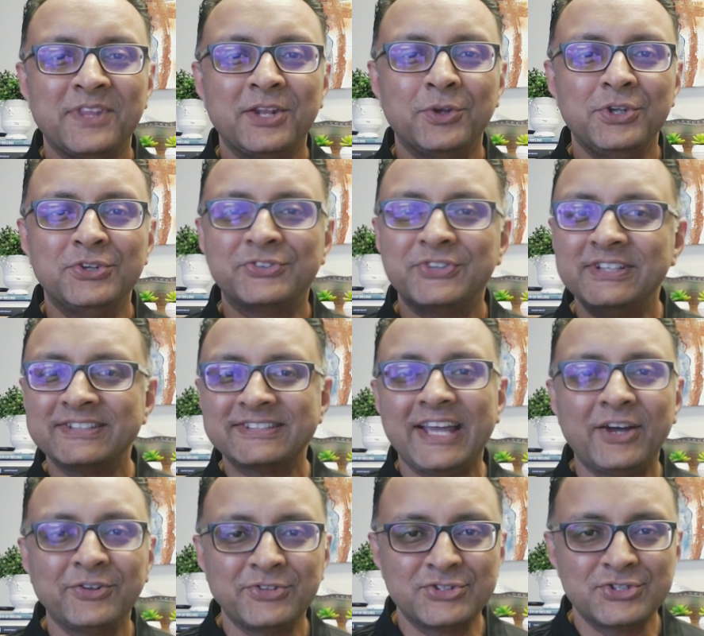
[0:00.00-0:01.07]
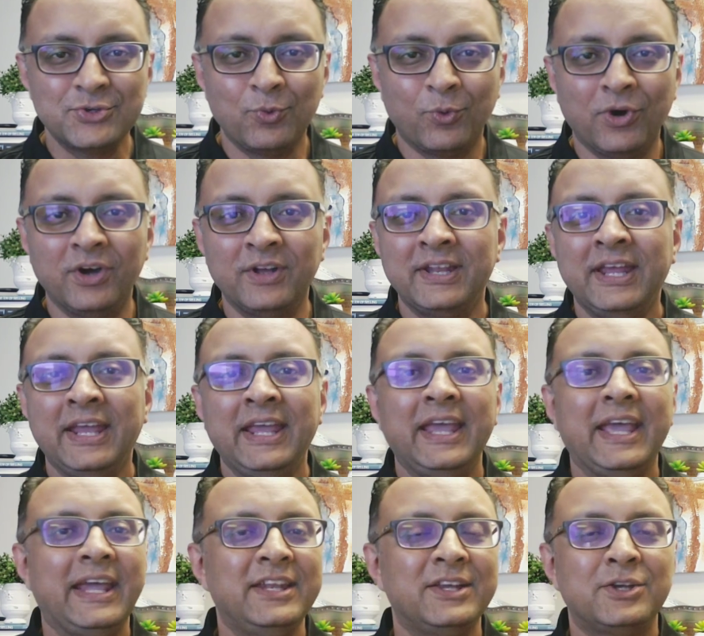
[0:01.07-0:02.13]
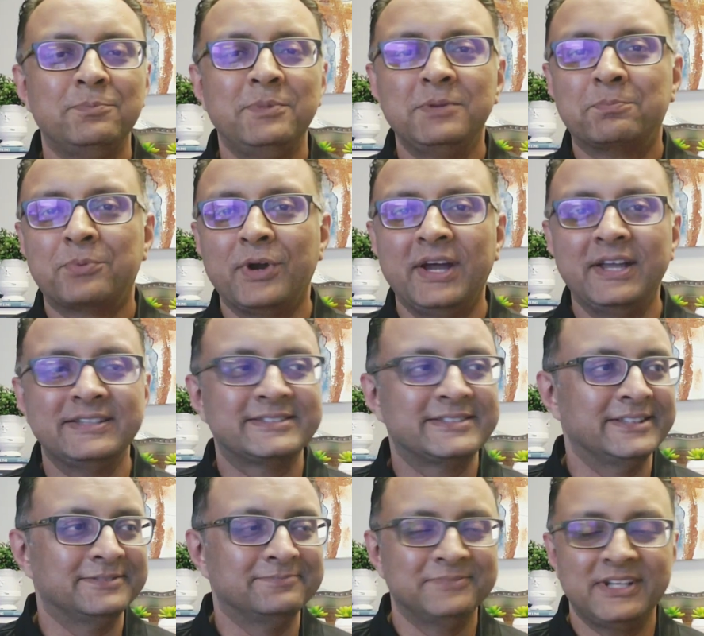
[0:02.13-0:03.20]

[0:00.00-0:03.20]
you see this house that you want, and it could be priced at,